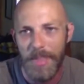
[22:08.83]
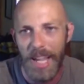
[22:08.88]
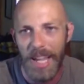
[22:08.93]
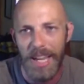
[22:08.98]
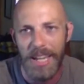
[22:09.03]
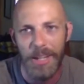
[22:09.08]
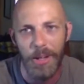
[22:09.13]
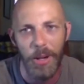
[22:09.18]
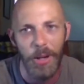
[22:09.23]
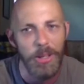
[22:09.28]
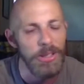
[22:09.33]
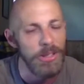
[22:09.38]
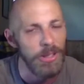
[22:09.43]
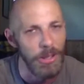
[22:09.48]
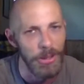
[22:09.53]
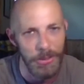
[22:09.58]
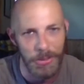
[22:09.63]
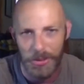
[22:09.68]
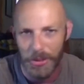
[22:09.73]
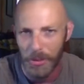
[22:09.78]
I
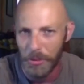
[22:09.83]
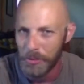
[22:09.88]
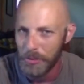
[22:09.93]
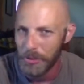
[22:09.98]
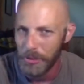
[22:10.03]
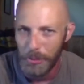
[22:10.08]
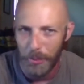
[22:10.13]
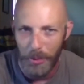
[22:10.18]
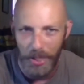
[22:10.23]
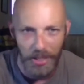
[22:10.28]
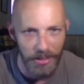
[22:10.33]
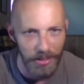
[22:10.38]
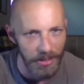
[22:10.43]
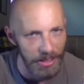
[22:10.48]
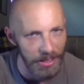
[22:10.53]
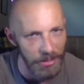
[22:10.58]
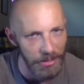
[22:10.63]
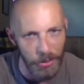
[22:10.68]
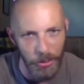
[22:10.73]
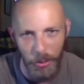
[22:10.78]
also don't do well
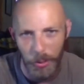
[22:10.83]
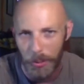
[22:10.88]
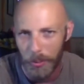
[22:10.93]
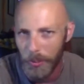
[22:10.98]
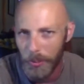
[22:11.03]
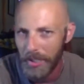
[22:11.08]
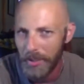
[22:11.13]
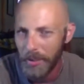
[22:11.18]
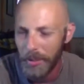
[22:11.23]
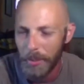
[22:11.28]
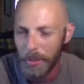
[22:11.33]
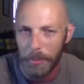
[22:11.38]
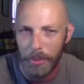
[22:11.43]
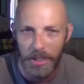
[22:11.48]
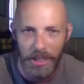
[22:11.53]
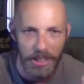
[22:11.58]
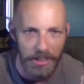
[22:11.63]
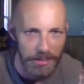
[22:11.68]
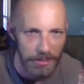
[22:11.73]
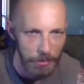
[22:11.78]
in cold weather
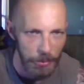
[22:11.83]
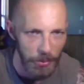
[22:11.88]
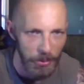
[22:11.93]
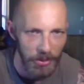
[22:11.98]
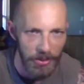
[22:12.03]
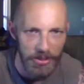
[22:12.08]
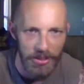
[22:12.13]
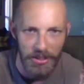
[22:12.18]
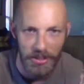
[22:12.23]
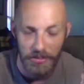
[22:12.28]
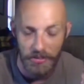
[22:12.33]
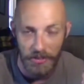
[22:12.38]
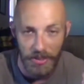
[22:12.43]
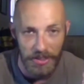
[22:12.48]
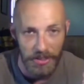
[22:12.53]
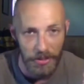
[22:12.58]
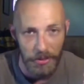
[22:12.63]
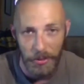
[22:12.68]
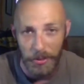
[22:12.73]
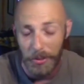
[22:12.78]
playing sports and
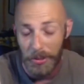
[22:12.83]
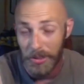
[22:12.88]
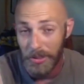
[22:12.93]
physical.